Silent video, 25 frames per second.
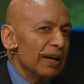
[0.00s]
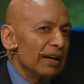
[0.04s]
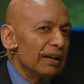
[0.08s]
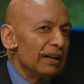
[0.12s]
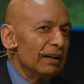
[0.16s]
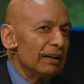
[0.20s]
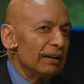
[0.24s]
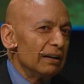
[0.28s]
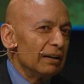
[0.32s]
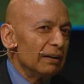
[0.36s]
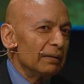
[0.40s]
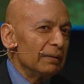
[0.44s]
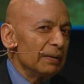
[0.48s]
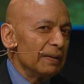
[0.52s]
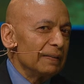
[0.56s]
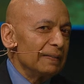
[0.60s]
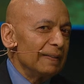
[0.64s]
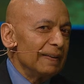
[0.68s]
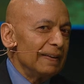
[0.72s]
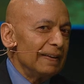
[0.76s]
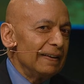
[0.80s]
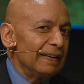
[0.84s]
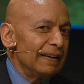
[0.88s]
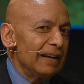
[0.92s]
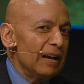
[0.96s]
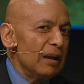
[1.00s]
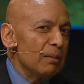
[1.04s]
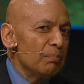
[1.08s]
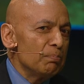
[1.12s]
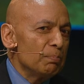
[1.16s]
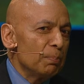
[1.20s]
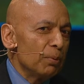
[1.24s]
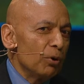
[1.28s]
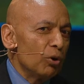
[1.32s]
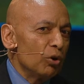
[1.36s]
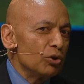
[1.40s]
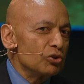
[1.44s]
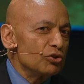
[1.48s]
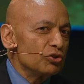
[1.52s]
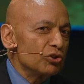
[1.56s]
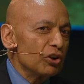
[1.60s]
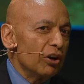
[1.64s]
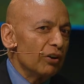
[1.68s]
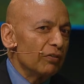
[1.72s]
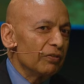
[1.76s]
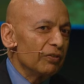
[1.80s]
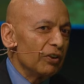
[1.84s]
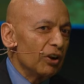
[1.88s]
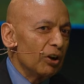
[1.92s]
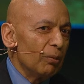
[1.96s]
the imports
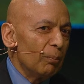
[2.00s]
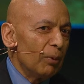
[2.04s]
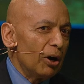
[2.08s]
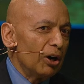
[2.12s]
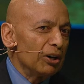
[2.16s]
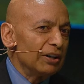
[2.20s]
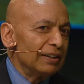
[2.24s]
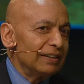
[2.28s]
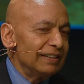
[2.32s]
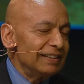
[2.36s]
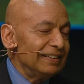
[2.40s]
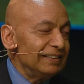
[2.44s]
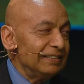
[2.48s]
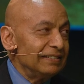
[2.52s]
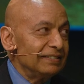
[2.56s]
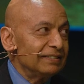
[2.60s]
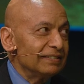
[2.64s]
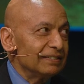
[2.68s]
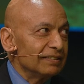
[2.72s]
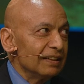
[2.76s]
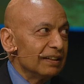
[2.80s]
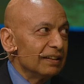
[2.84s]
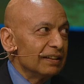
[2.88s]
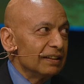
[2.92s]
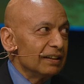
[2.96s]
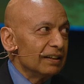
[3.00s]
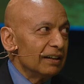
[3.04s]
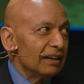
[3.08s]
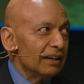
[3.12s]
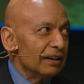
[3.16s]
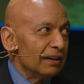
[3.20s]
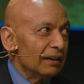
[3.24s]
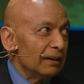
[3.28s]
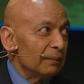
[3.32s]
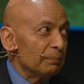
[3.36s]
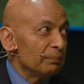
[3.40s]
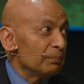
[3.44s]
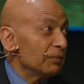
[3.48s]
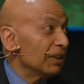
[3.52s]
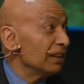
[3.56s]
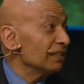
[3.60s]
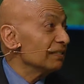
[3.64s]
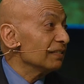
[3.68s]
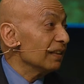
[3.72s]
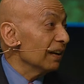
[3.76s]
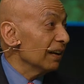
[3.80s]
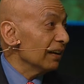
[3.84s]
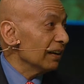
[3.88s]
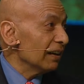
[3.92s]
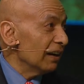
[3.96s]
of commodities,
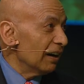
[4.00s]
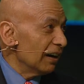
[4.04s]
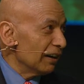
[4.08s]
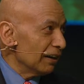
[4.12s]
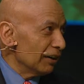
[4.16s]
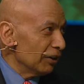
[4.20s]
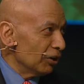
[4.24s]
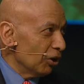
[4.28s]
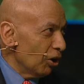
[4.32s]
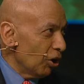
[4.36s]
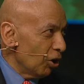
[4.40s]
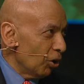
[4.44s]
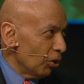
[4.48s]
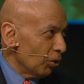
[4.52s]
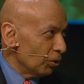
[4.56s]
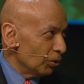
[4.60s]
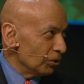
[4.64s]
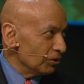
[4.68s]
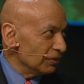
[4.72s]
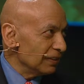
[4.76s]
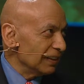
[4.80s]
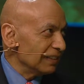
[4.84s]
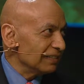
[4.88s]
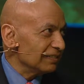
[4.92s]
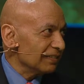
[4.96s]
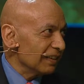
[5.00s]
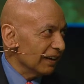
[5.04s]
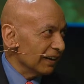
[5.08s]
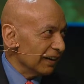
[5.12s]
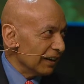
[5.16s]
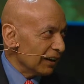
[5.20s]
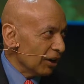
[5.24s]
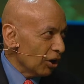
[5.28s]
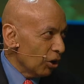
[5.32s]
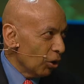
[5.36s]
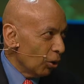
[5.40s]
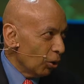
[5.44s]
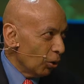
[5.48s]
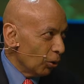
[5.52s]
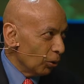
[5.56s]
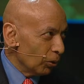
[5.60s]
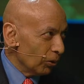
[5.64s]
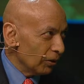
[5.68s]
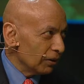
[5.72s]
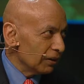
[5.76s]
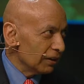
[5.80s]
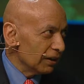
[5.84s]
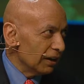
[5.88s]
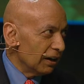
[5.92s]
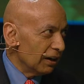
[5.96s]
things like iron ore, things like coal,
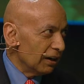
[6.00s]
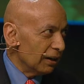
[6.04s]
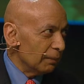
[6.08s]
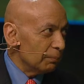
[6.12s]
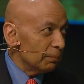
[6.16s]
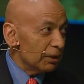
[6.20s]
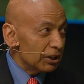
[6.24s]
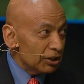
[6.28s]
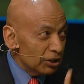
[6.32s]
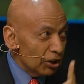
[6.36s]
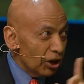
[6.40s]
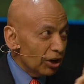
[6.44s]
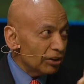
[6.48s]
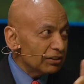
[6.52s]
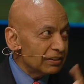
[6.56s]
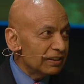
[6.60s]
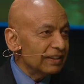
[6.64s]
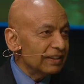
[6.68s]
but not